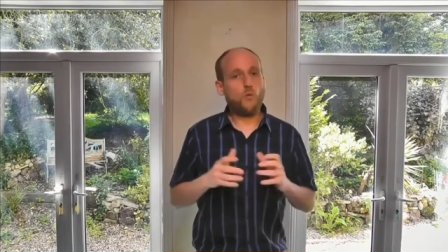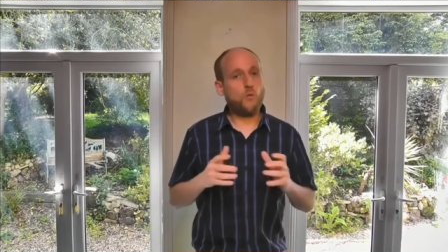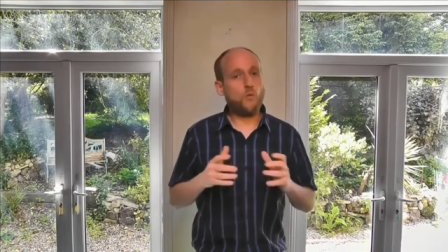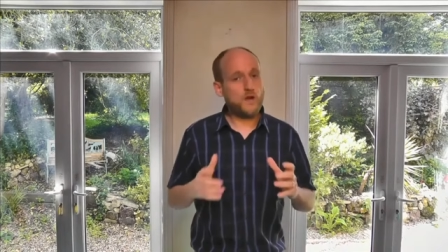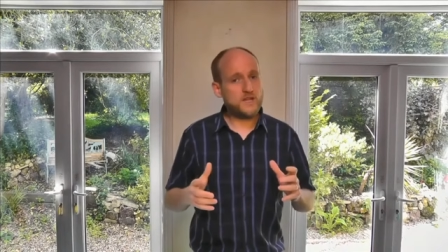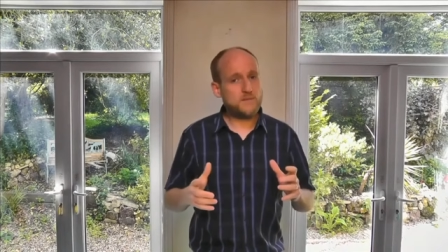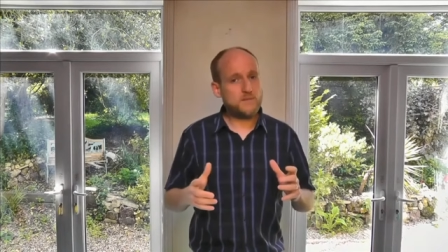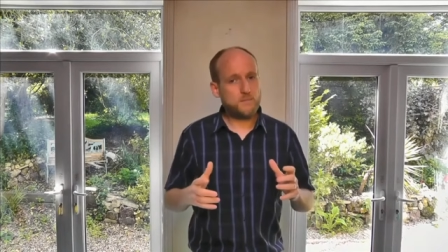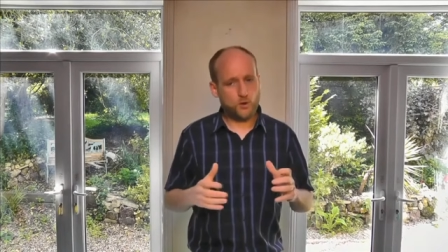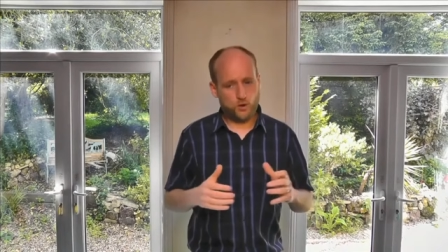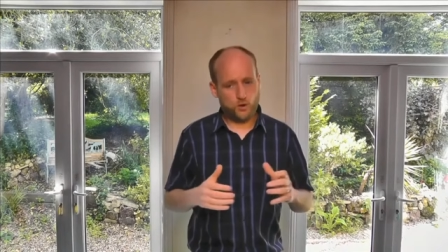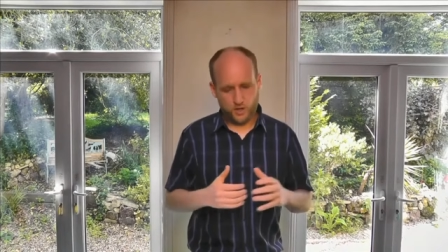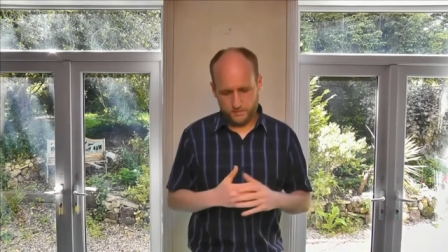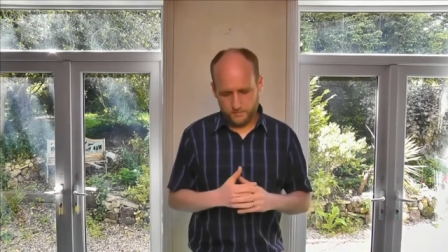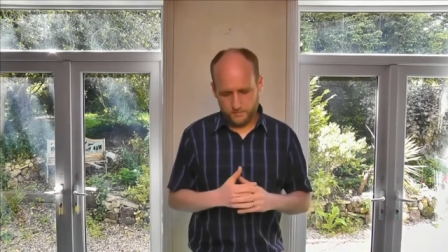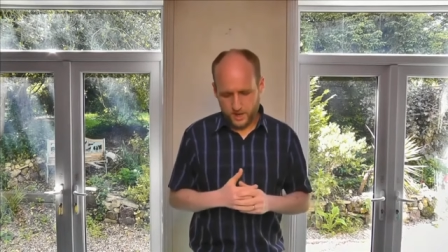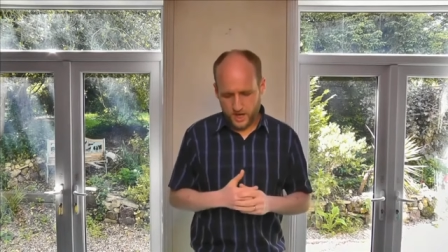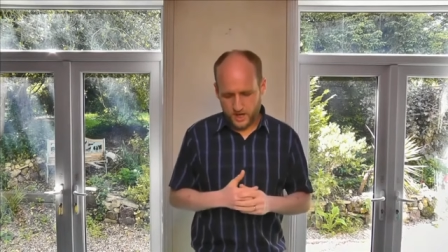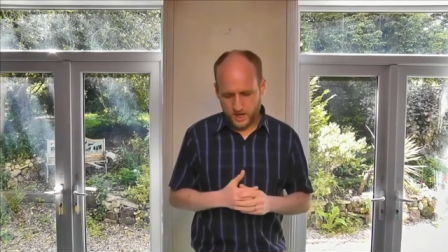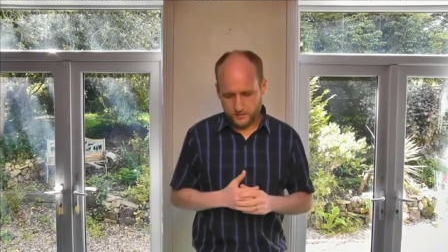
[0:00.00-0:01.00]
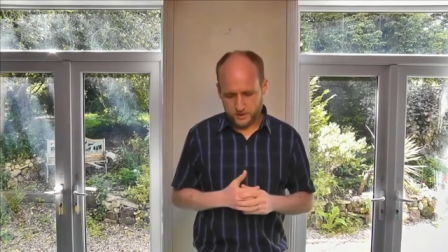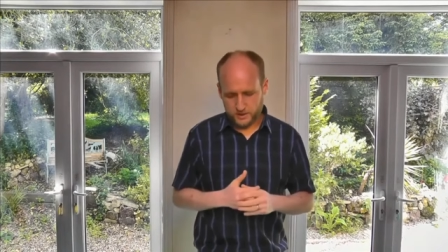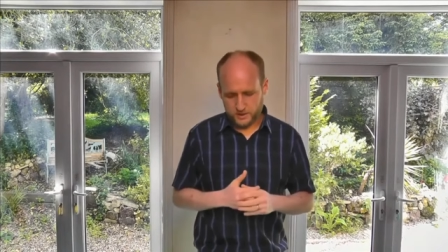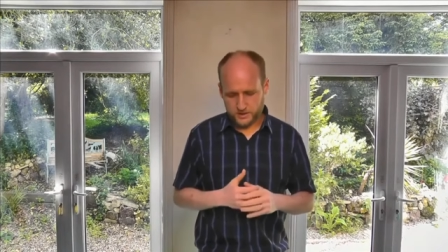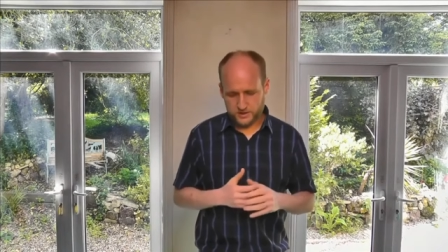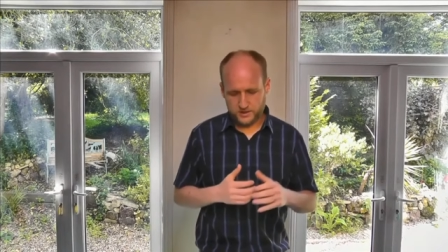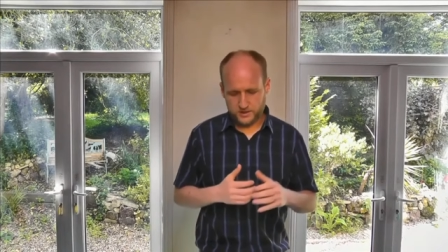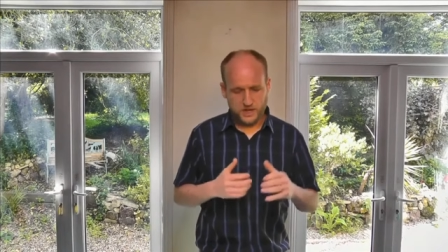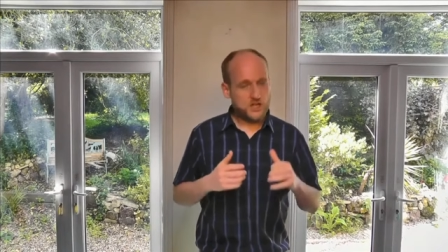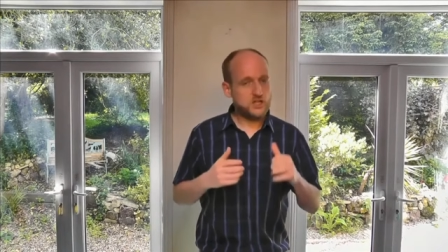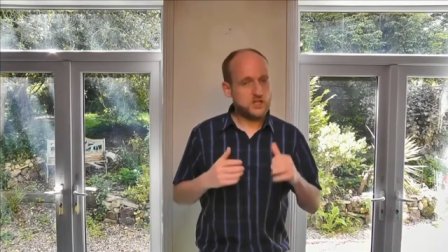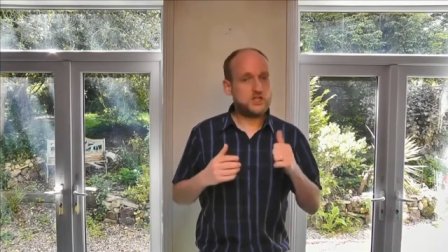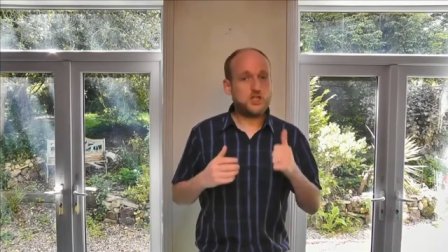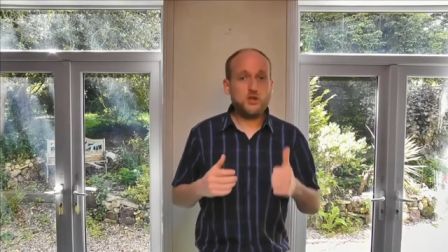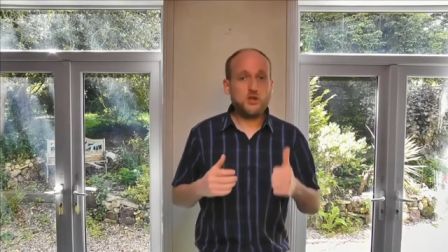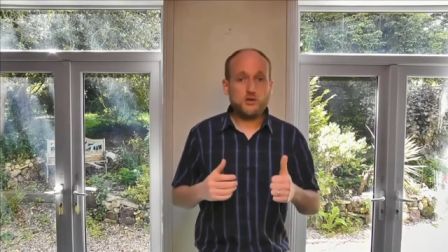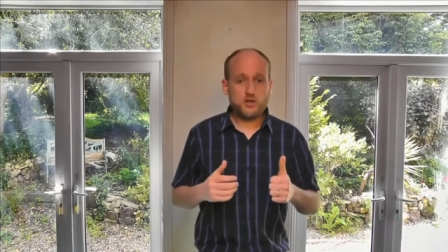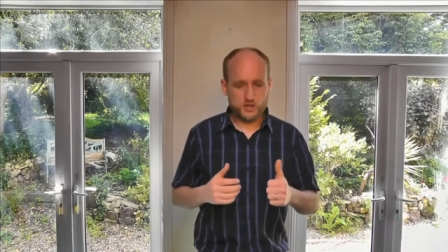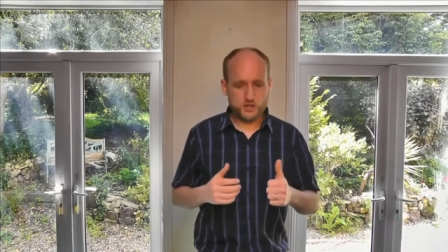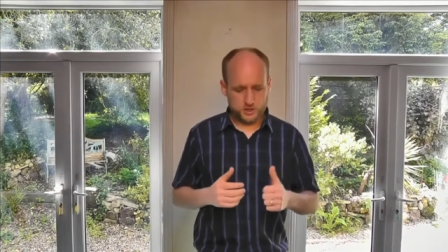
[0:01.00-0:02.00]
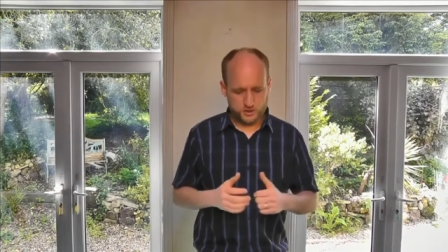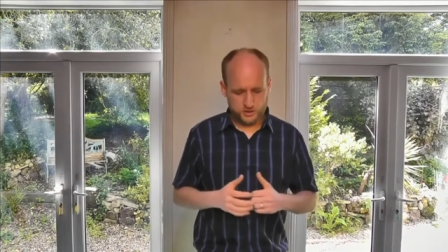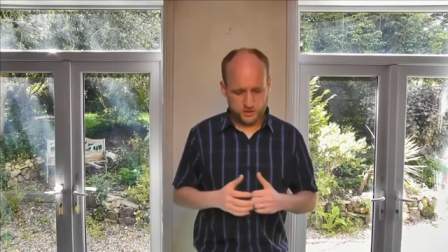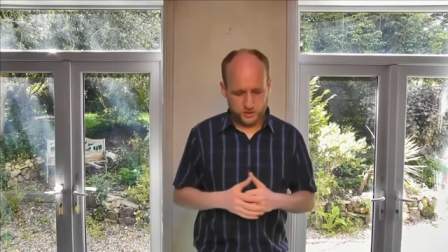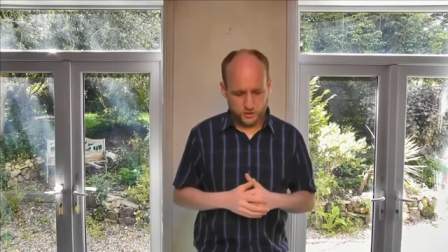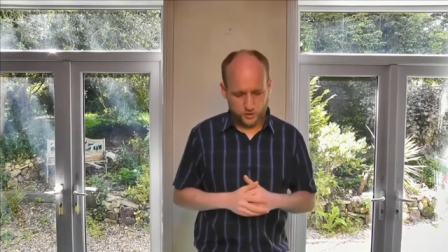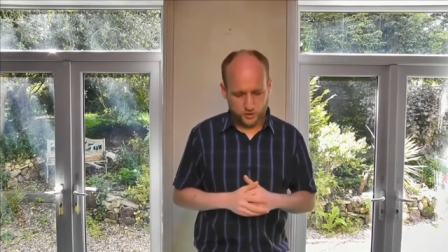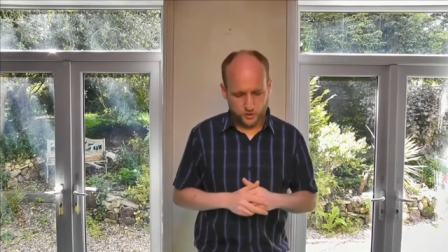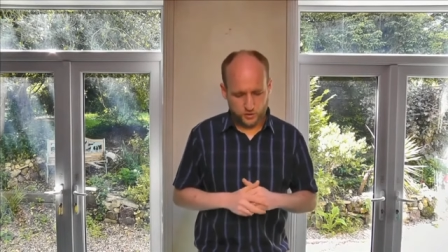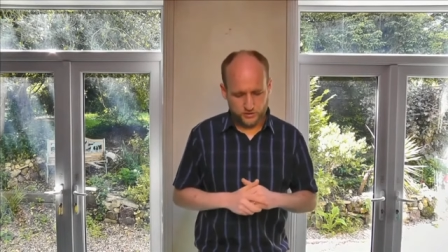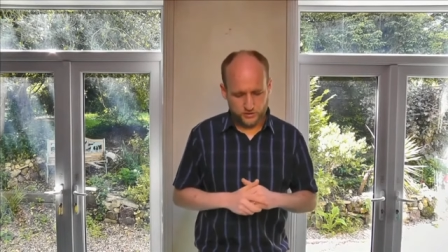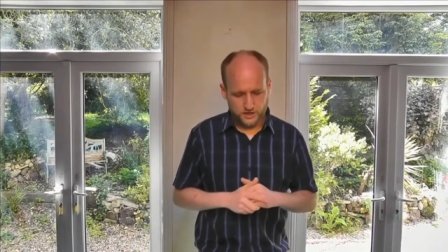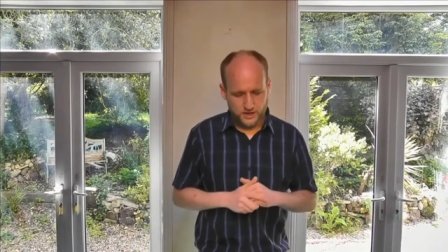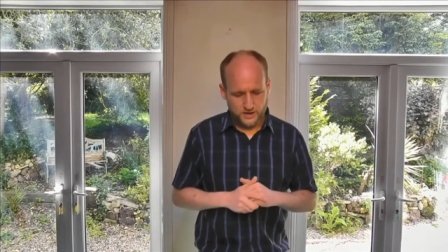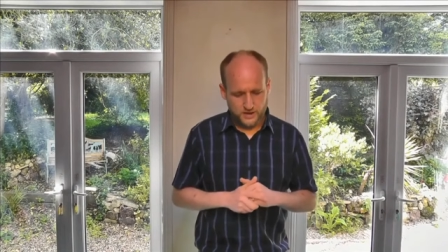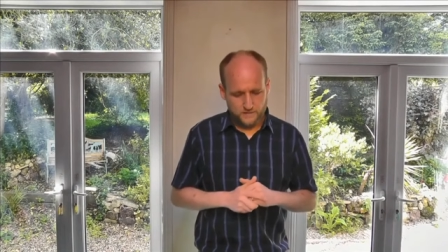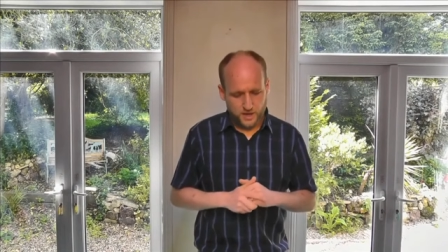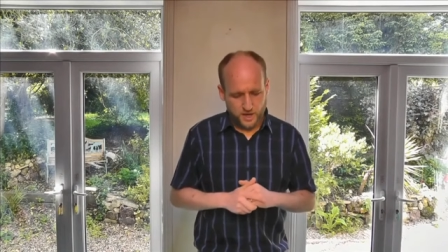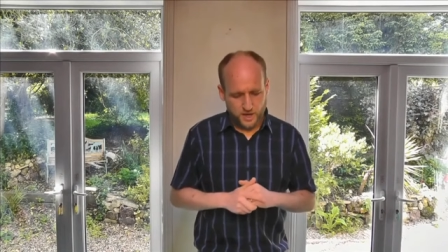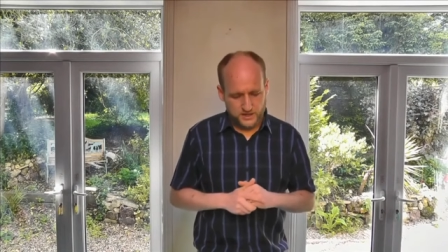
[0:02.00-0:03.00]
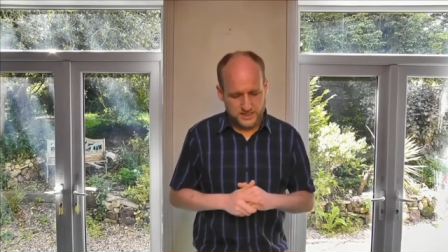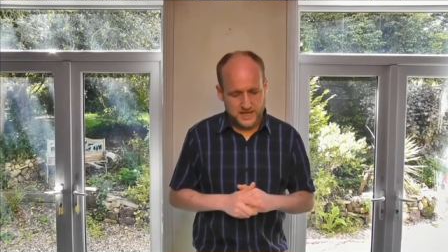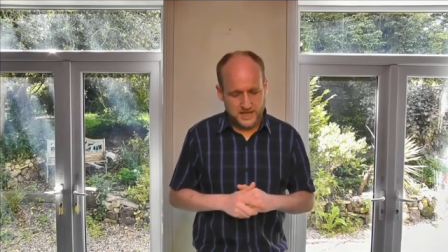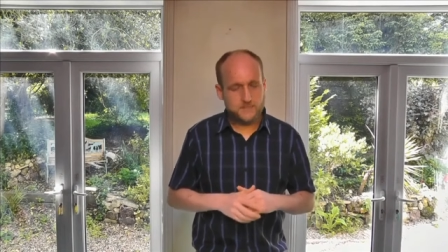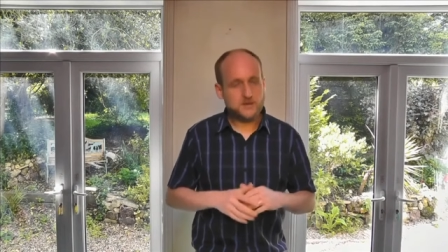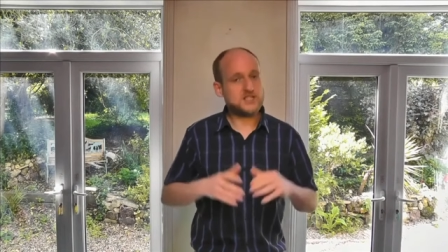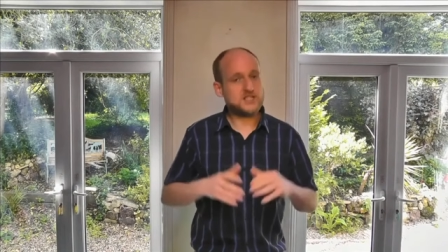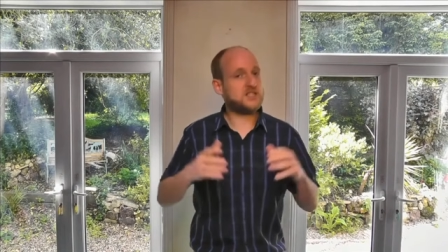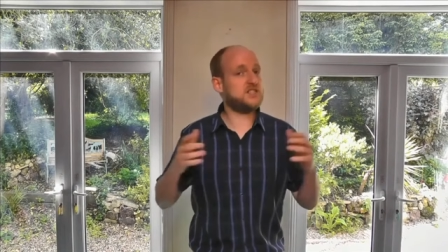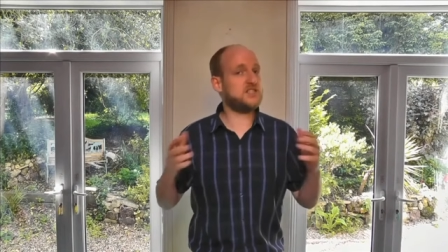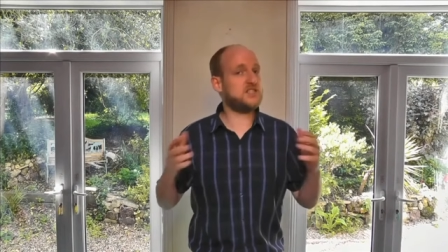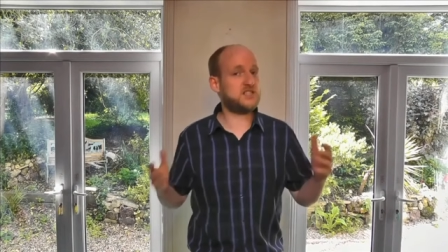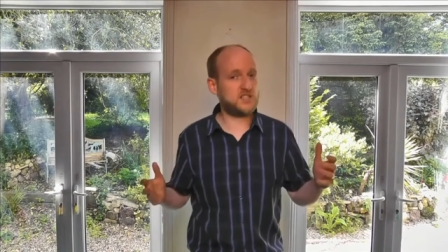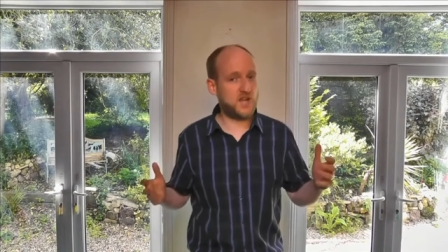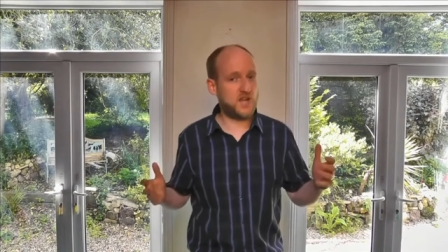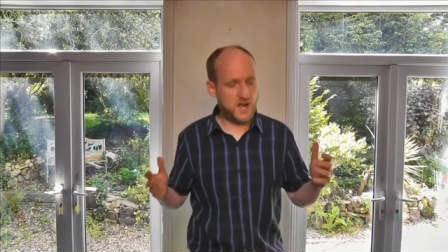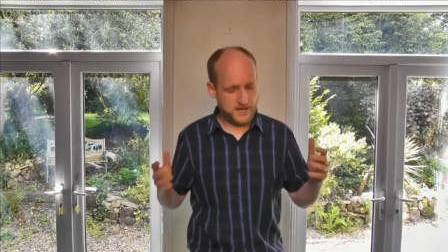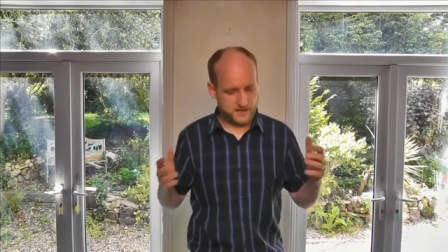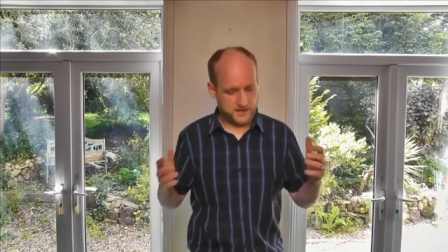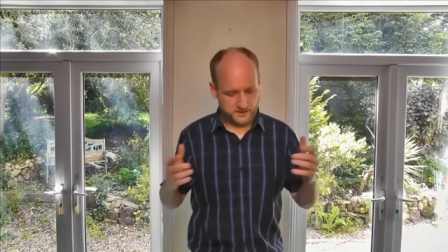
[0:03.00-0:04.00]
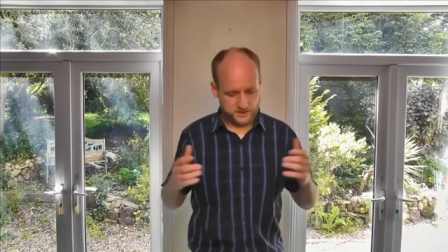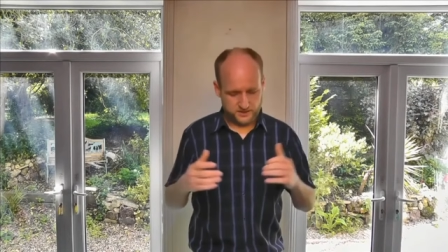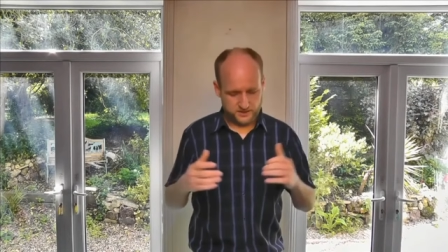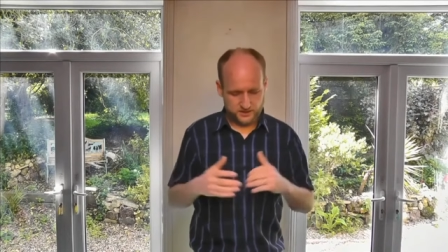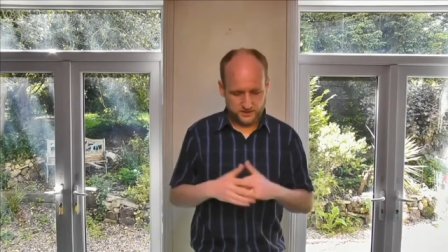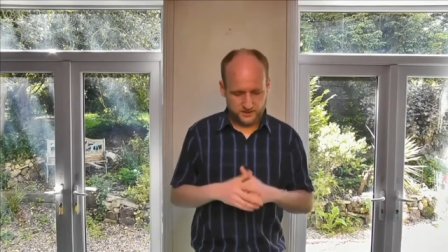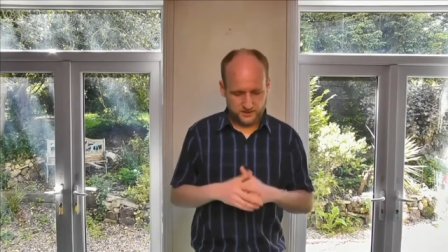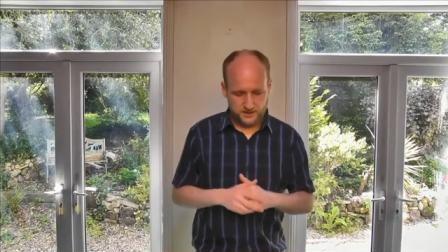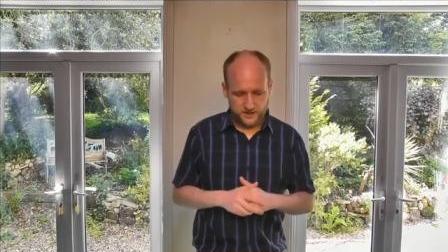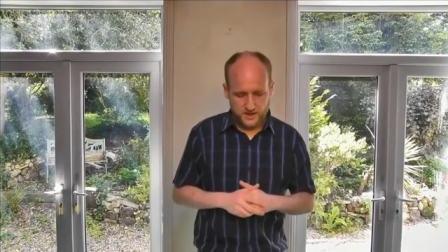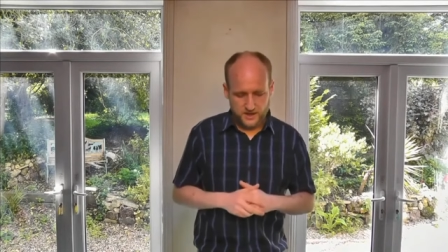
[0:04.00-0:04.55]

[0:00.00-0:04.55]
with Paul and Barnabas, Judas, called Barsabbas, and Silas,